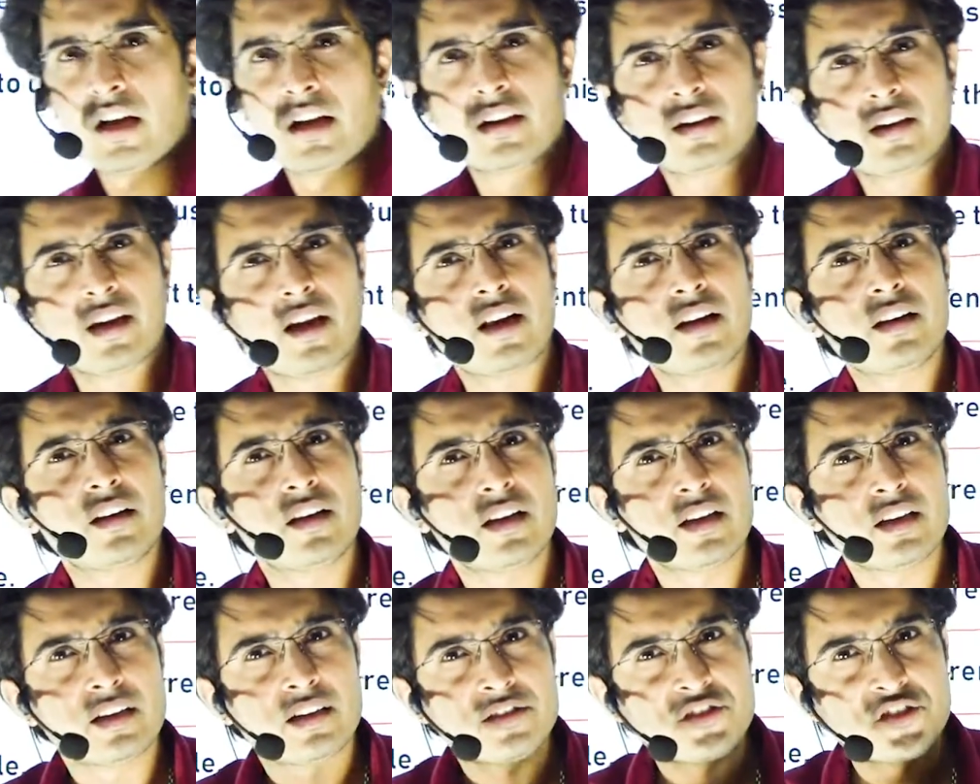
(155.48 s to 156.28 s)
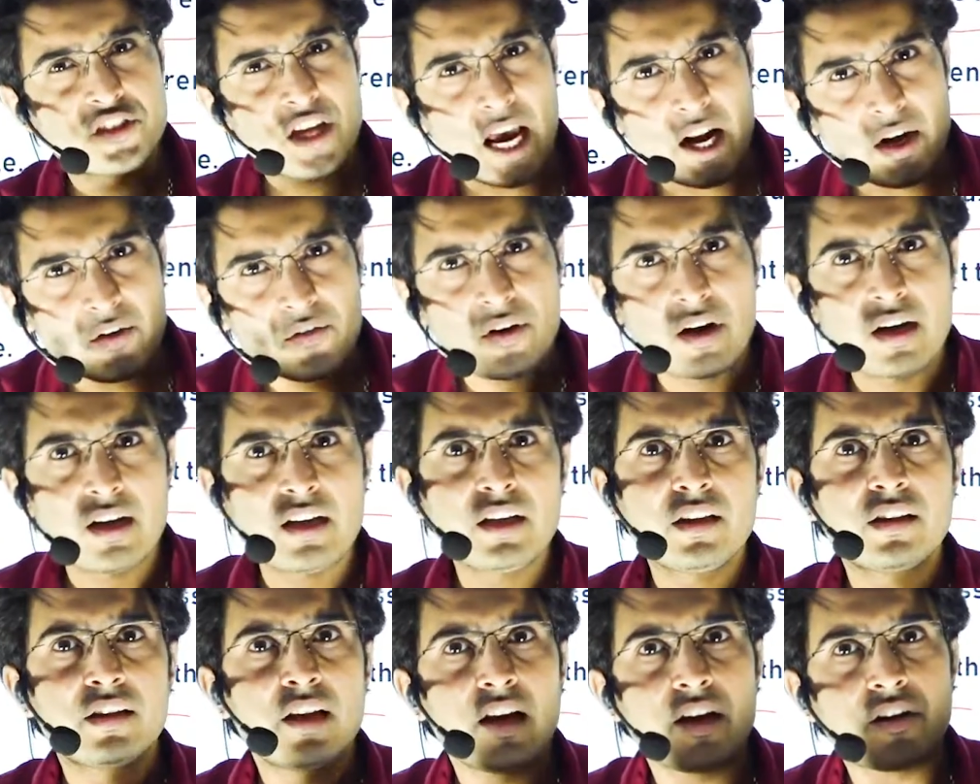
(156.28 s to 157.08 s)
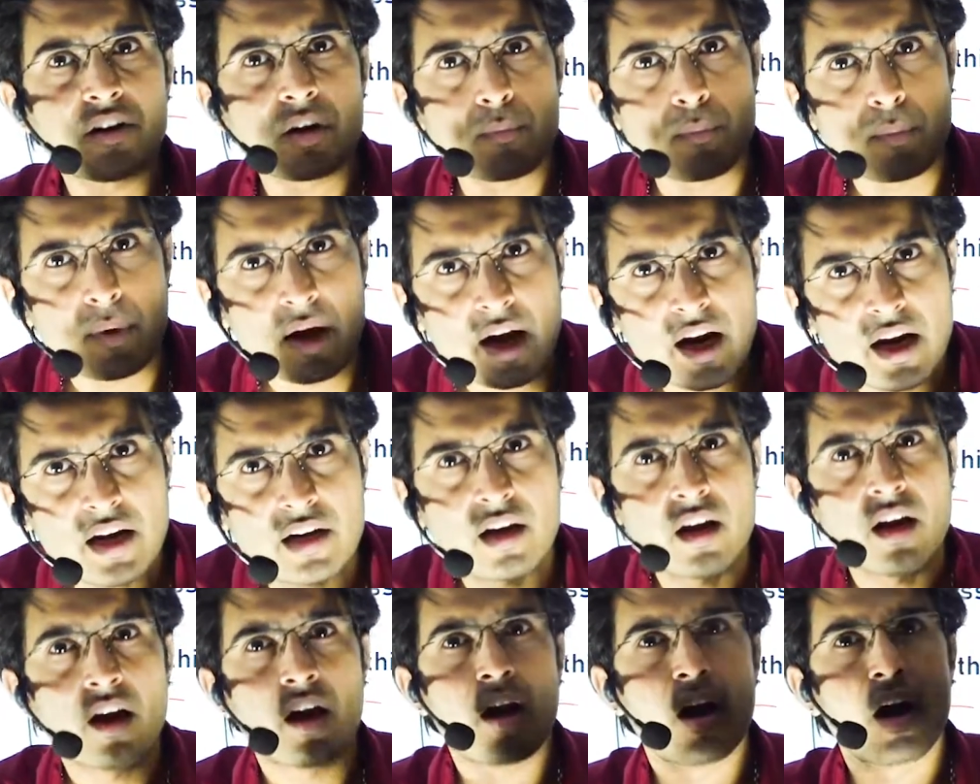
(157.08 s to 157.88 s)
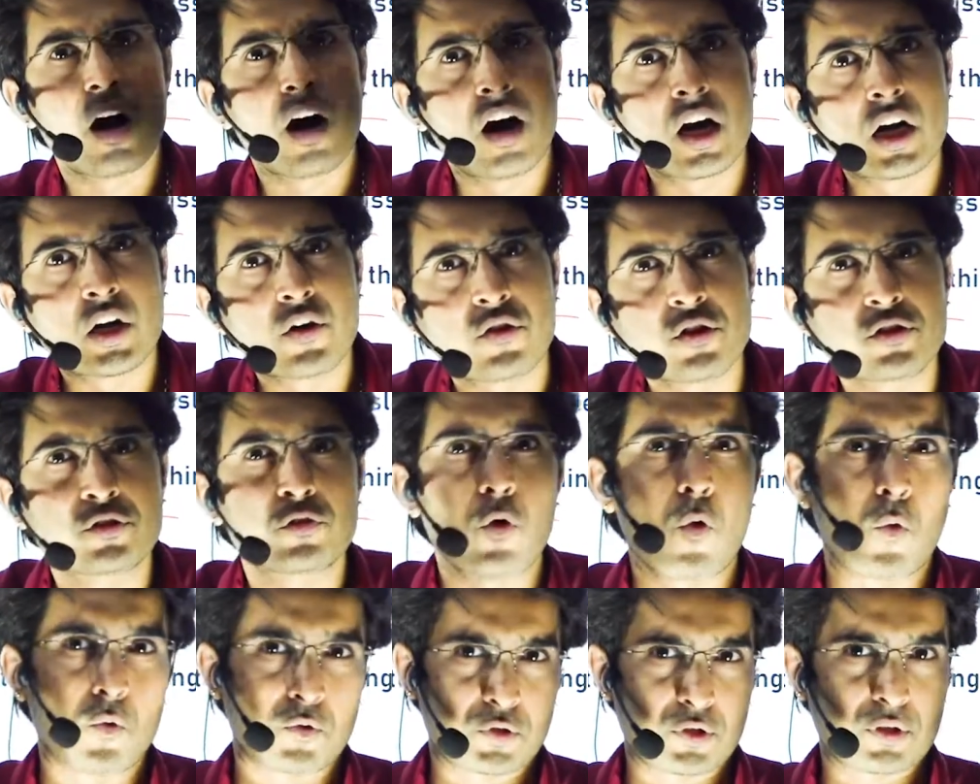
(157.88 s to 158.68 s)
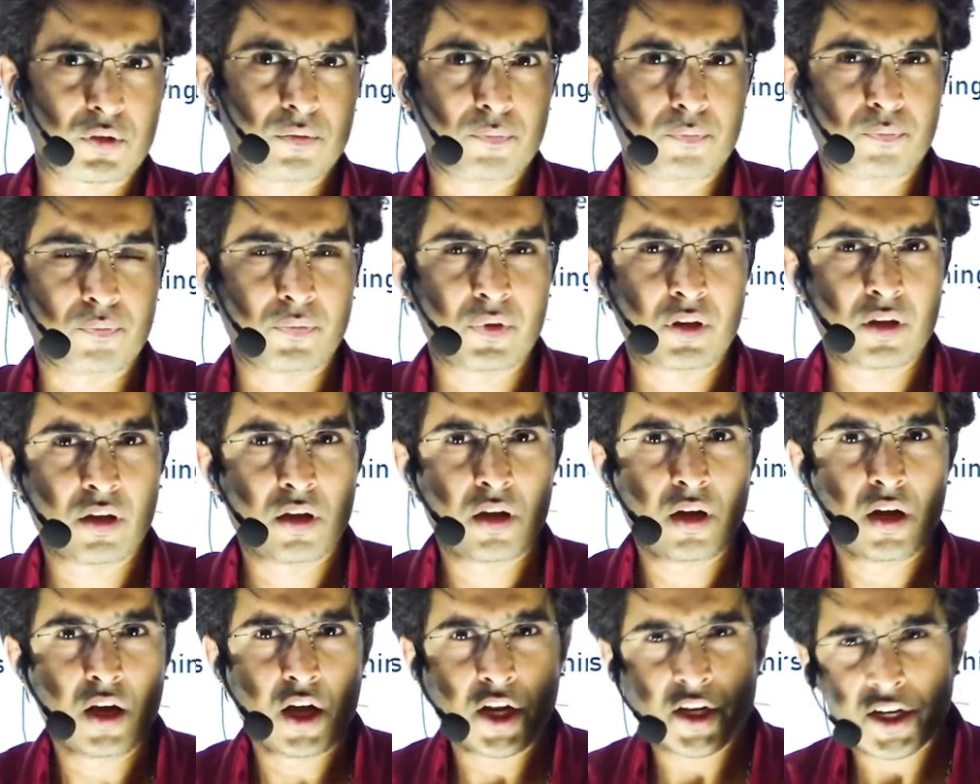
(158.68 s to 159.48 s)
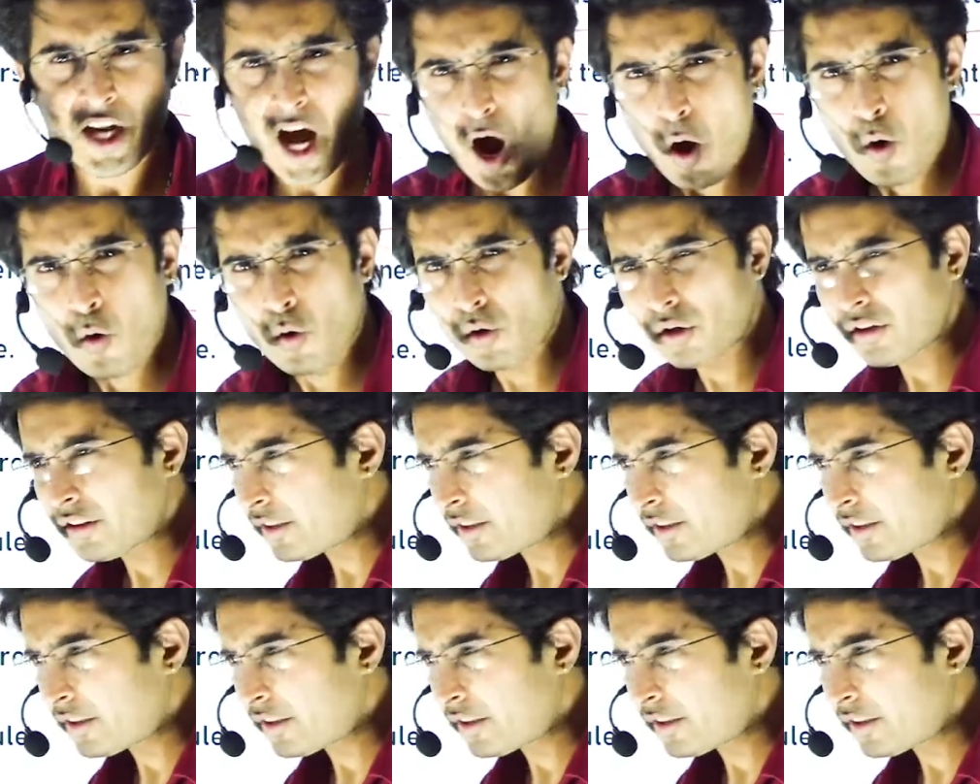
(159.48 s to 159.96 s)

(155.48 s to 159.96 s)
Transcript: then generally they remain unresolved. Now